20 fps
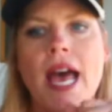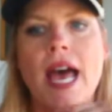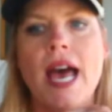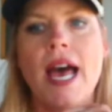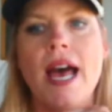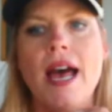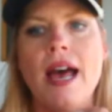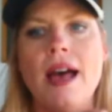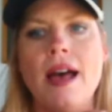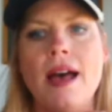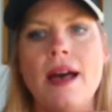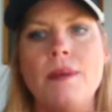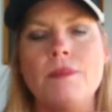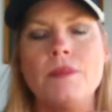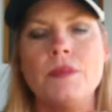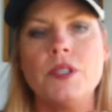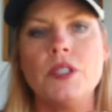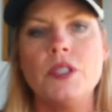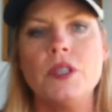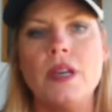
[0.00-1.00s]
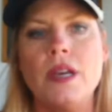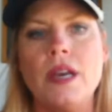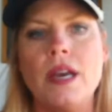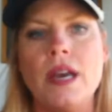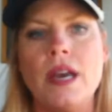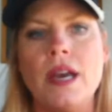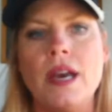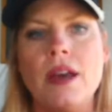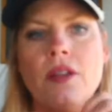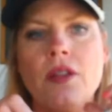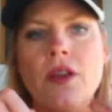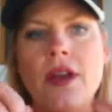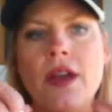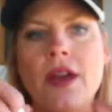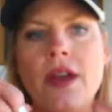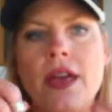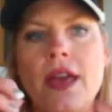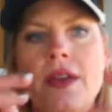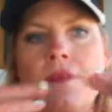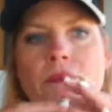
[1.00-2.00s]

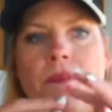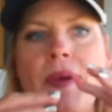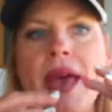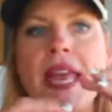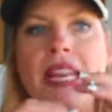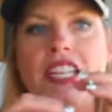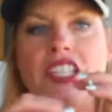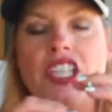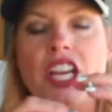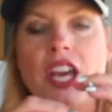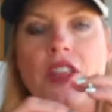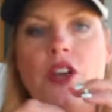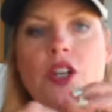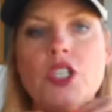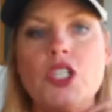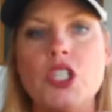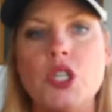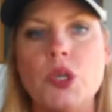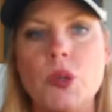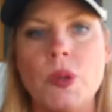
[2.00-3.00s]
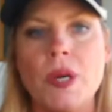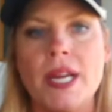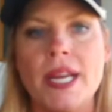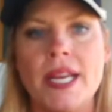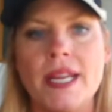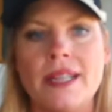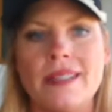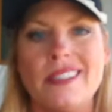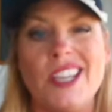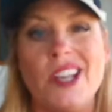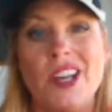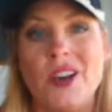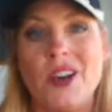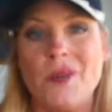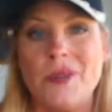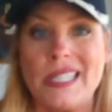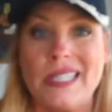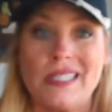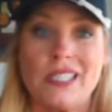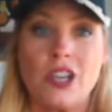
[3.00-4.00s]
have met each other during,
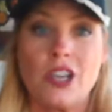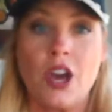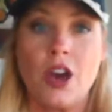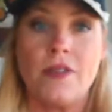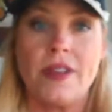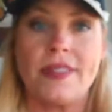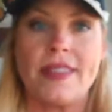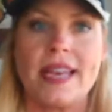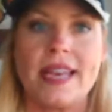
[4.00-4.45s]
since COVID.